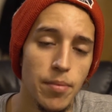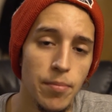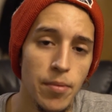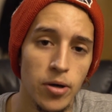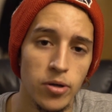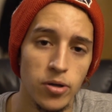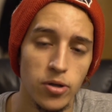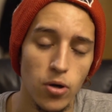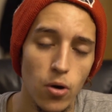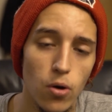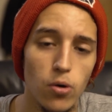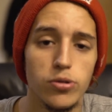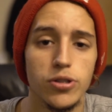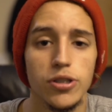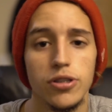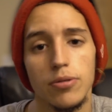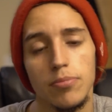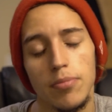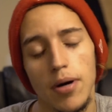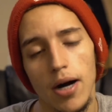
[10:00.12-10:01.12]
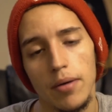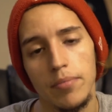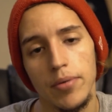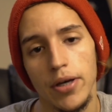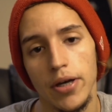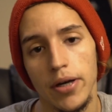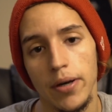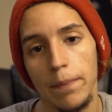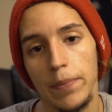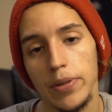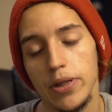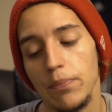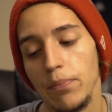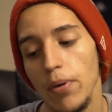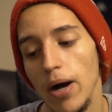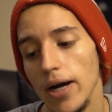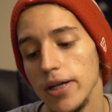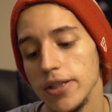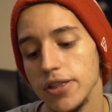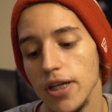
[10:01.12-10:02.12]
amount of goals as Aubameyang, but
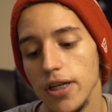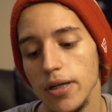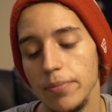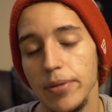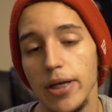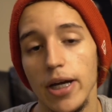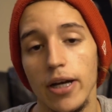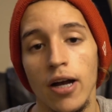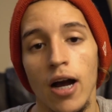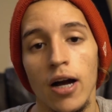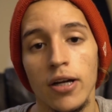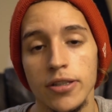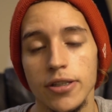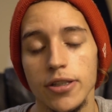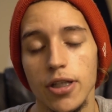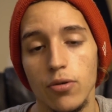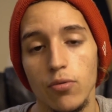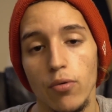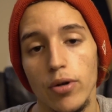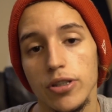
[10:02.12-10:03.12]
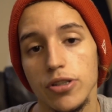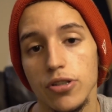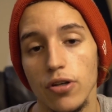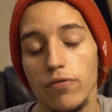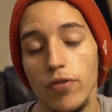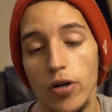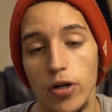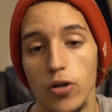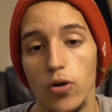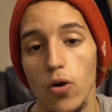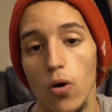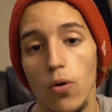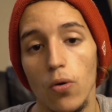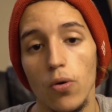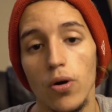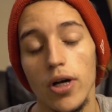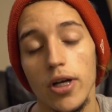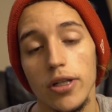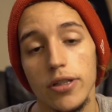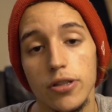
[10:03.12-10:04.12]
Depay is going to be a consequence of a
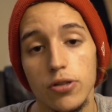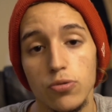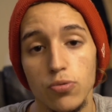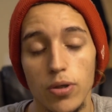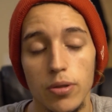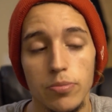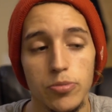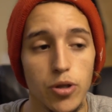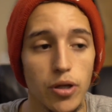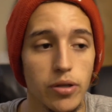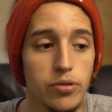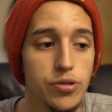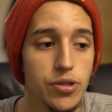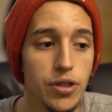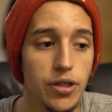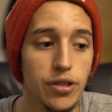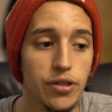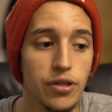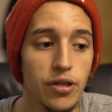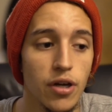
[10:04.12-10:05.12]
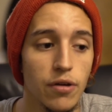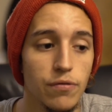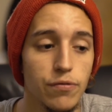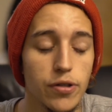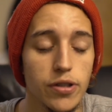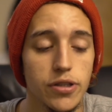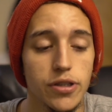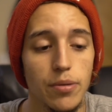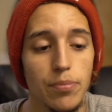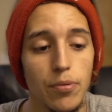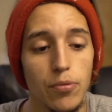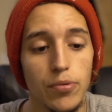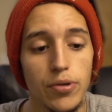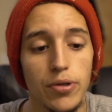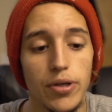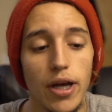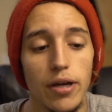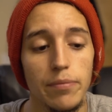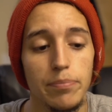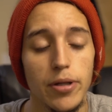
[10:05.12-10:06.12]
goal. This is what I'm trying to say here. For example, when you
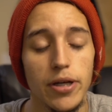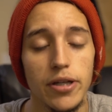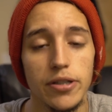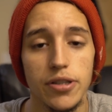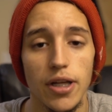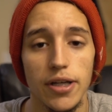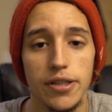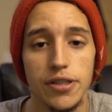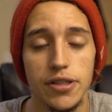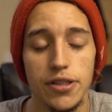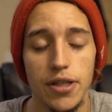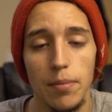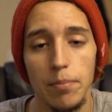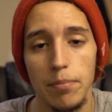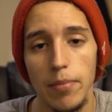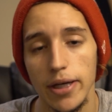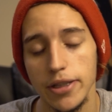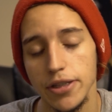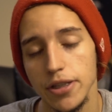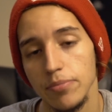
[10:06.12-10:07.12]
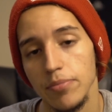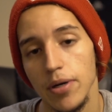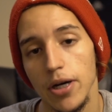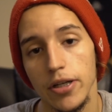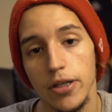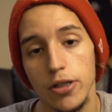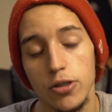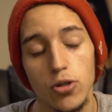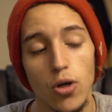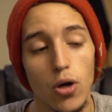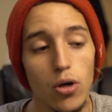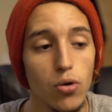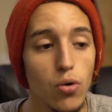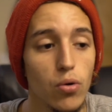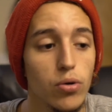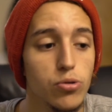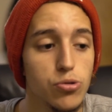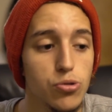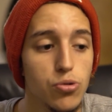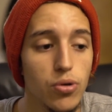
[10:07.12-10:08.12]
get players like Saint-Maximin, he's not
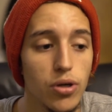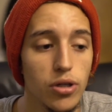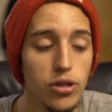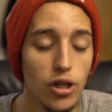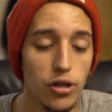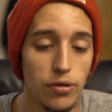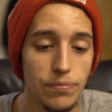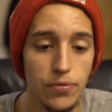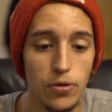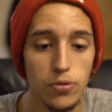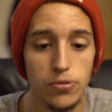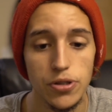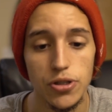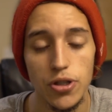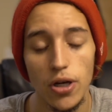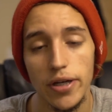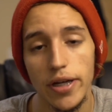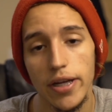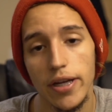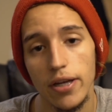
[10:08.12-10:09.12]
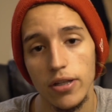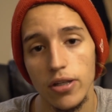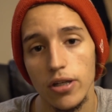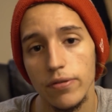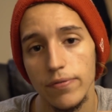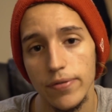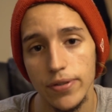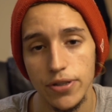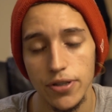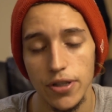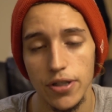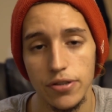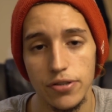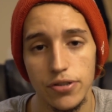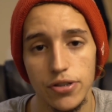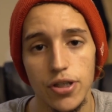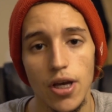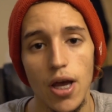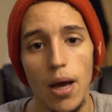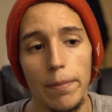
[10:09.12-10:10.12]
going to score a lot of goals. He's not getting a lot of
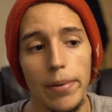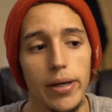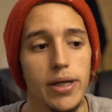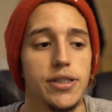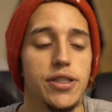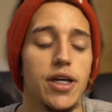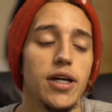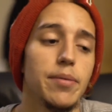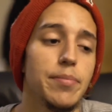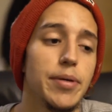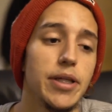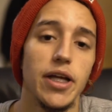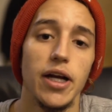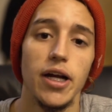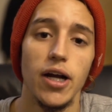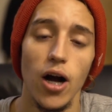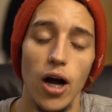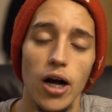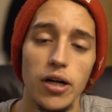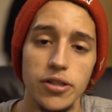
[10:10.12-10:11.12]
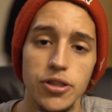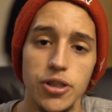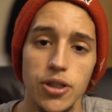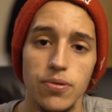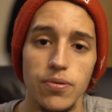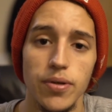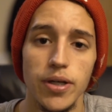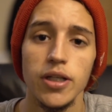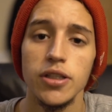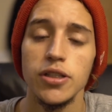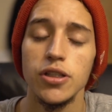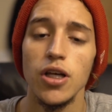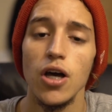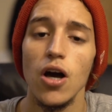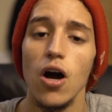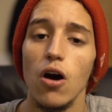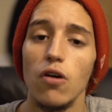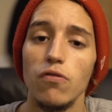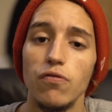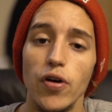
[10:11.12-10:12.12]
assists, but he's going to be the consequence
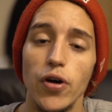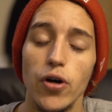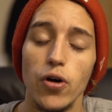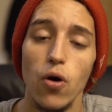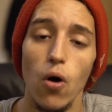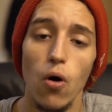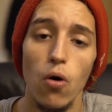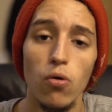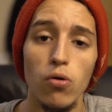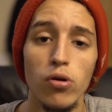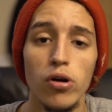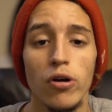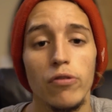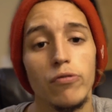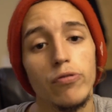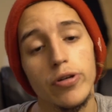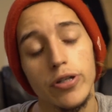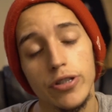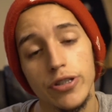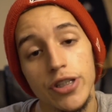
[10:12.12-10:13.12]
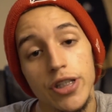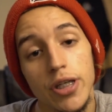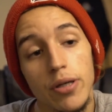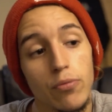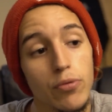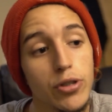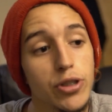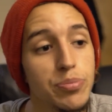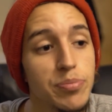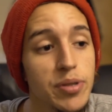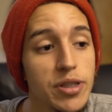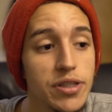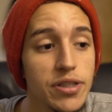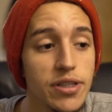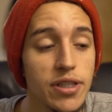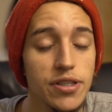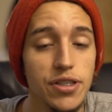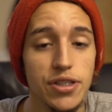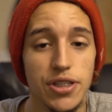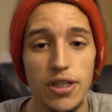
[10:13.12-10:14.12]
of a goal for a team, which means
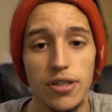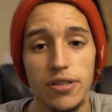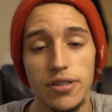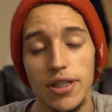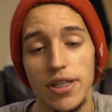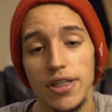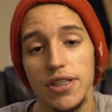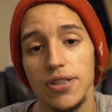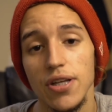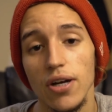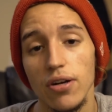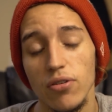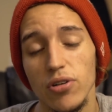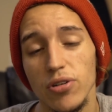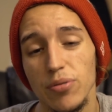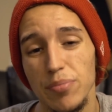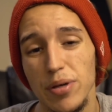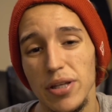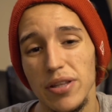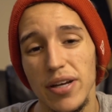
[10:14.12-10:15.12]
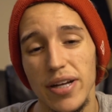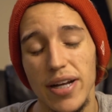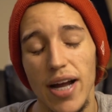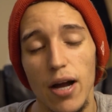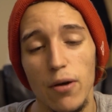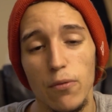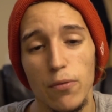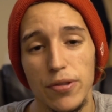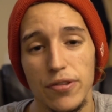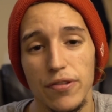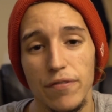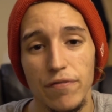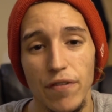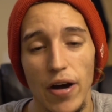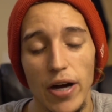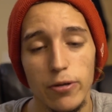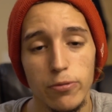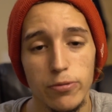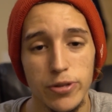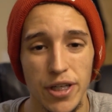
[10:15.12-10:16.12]
necessarily he's not going to be the guy with the
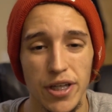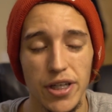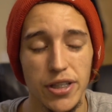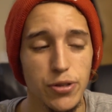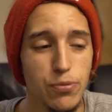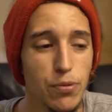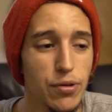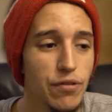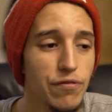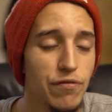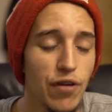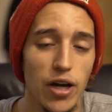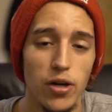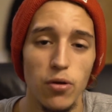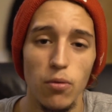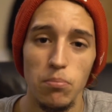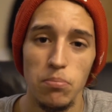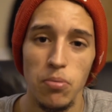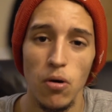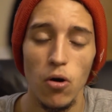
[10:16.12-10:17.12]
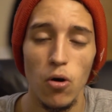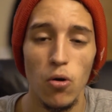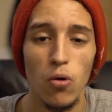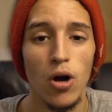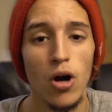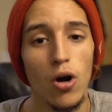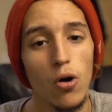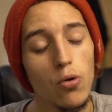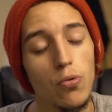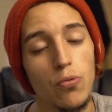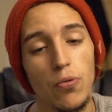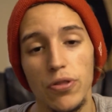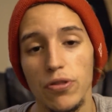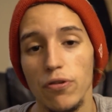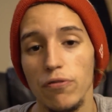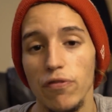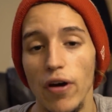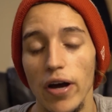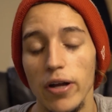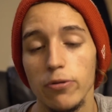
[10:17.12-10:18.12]
final touch, with the final ball, or with the
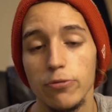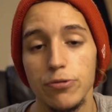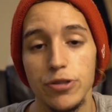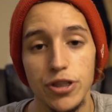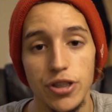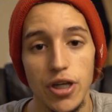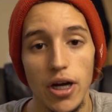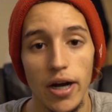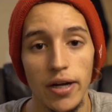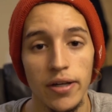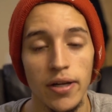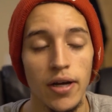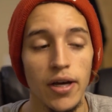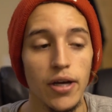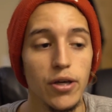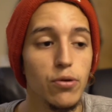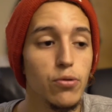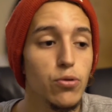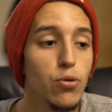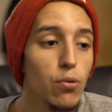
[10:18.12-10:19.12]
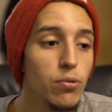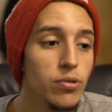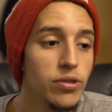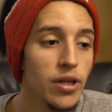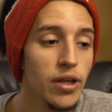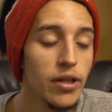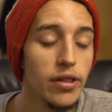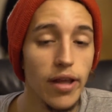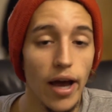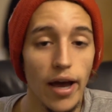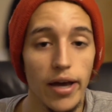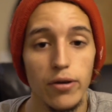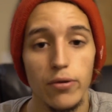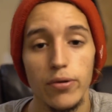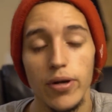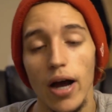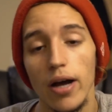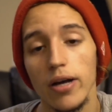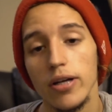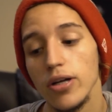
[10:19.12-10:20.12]
final shot. You don't need that. You
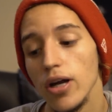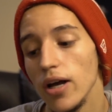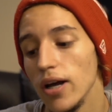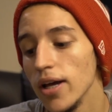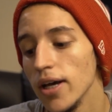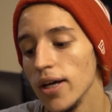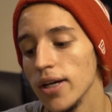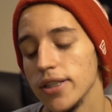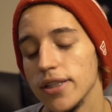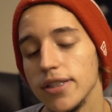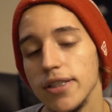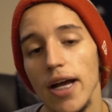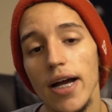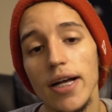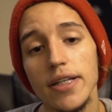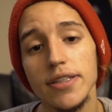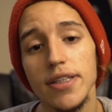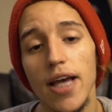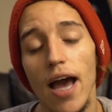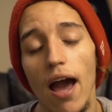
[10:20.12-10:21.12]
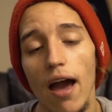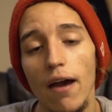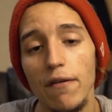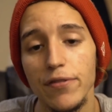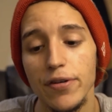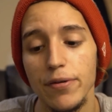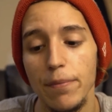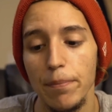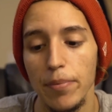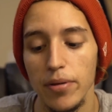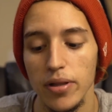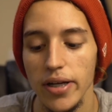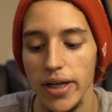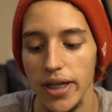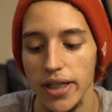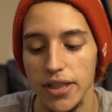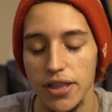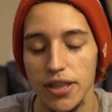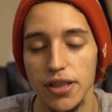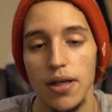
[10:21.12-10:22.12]
got stats have their
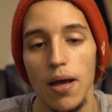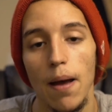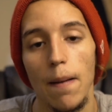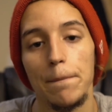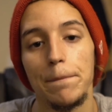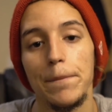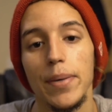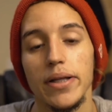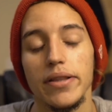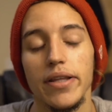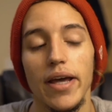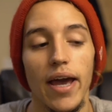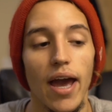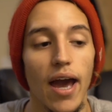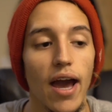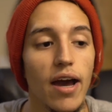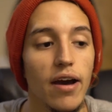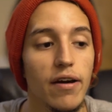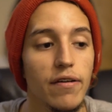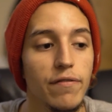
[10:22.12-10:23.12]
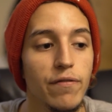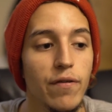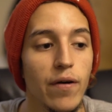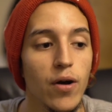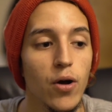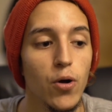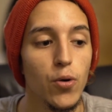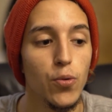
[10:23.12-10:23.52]
place, but they have